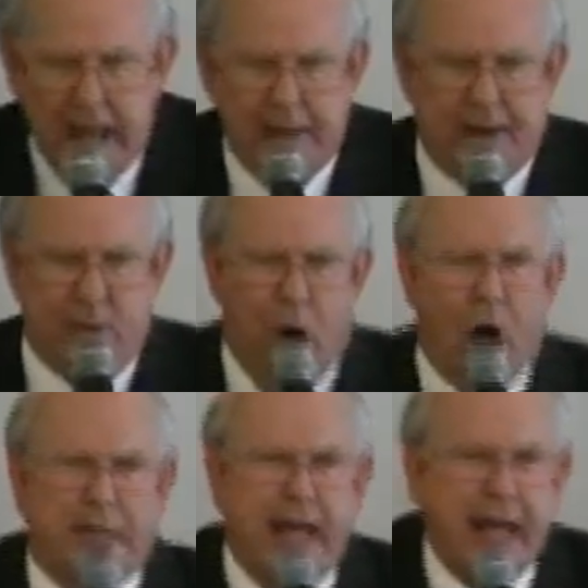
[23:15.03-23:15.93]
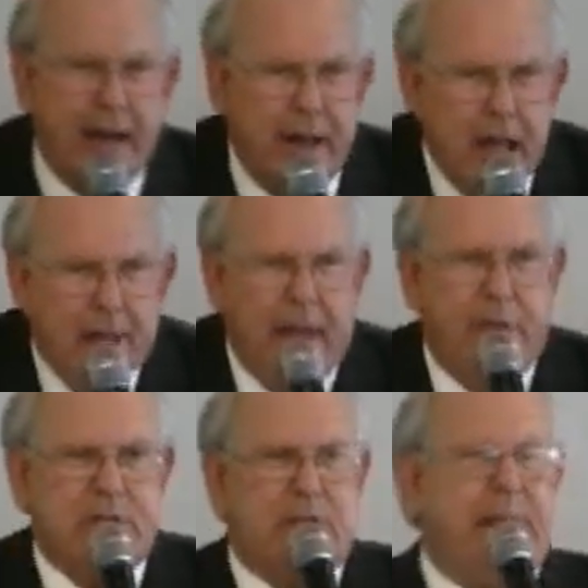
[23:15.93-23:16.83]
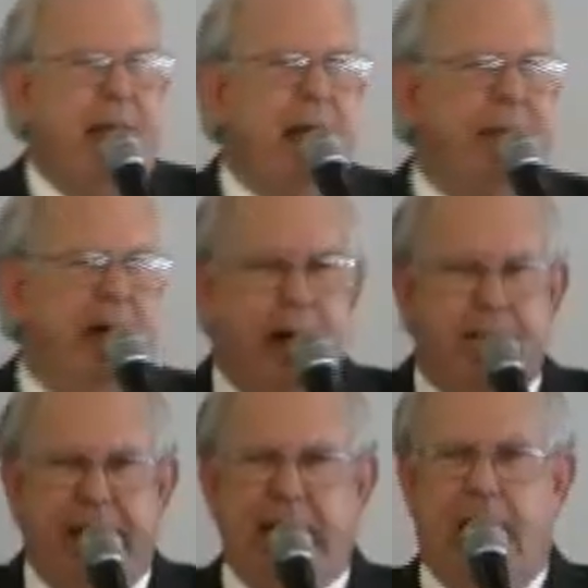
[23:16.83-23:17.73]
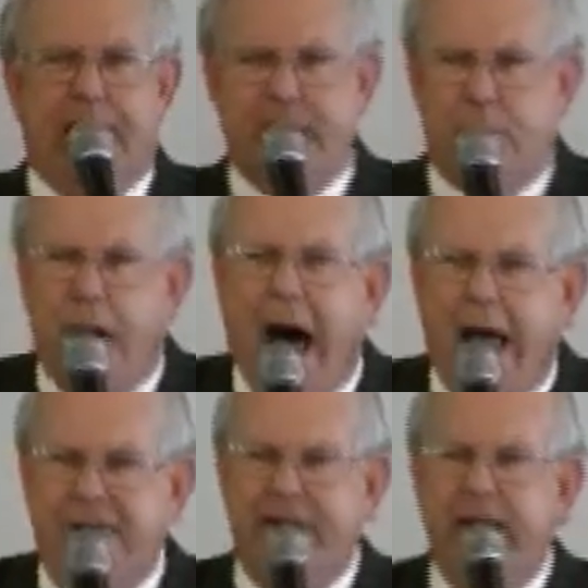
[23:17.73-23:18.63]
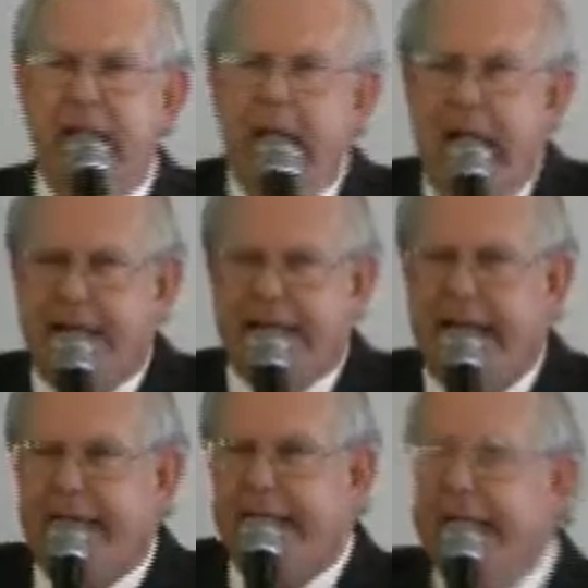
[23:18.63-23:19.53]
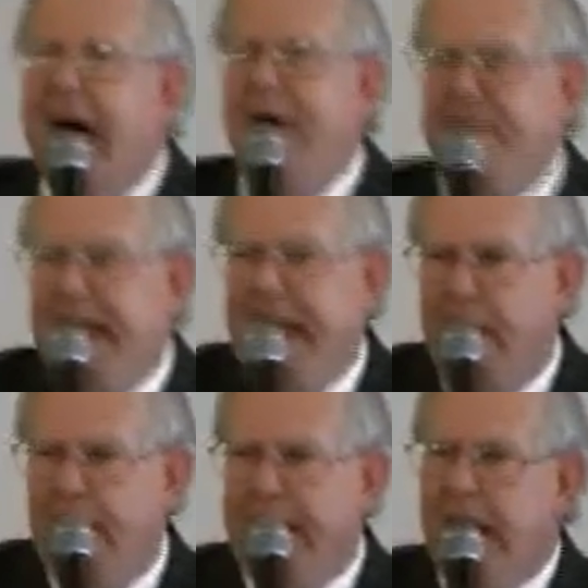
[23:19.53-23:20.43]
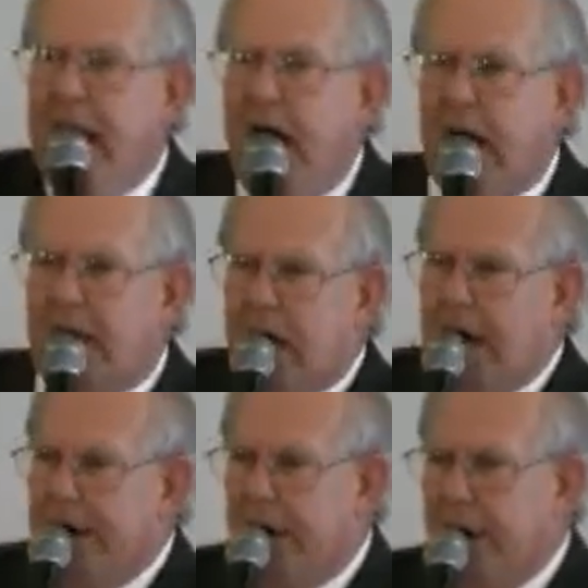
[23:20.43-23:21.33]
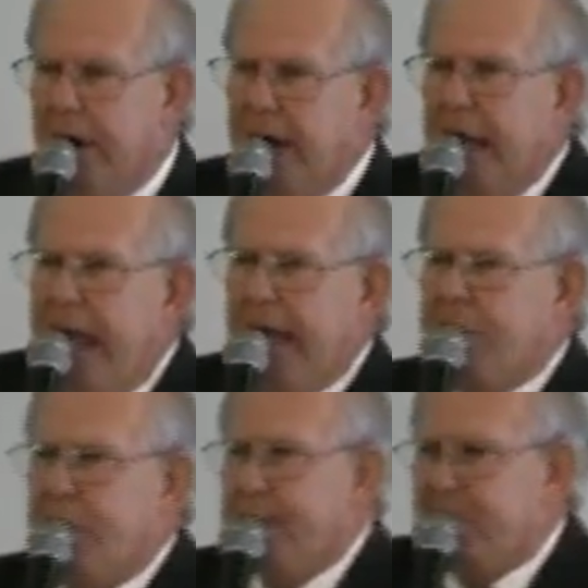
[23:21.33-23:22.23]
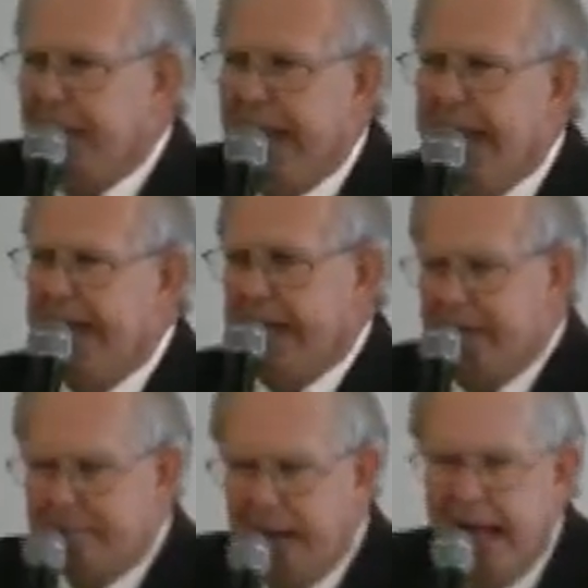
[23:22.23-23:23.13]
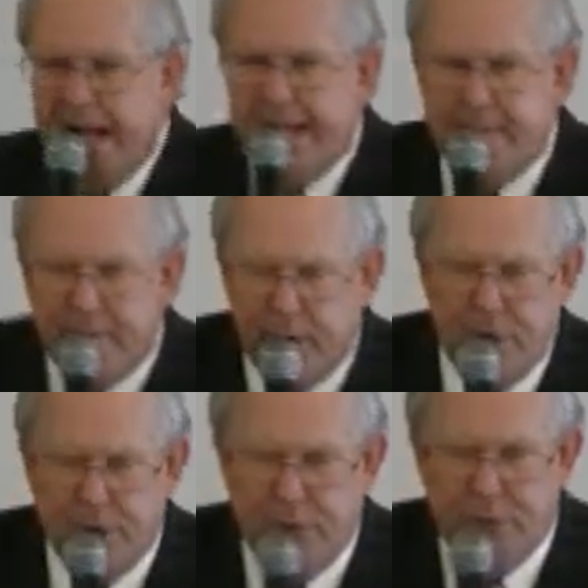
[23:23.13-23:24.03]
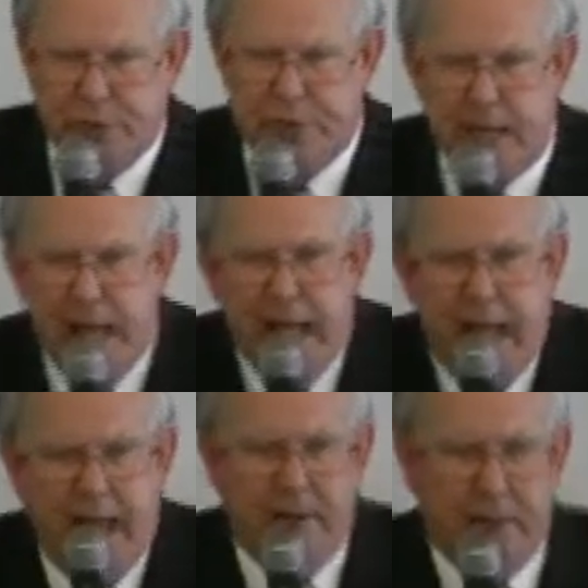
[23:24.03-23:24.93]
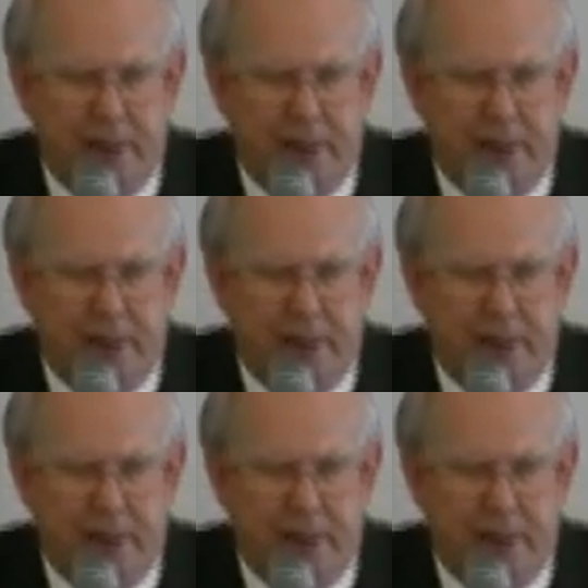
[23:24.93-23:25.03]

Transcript: And when he walked in, there was a man that had beat up his wife, had taken a knife and had already uh, cut her, and she was bleeding and bloody and bruised. And when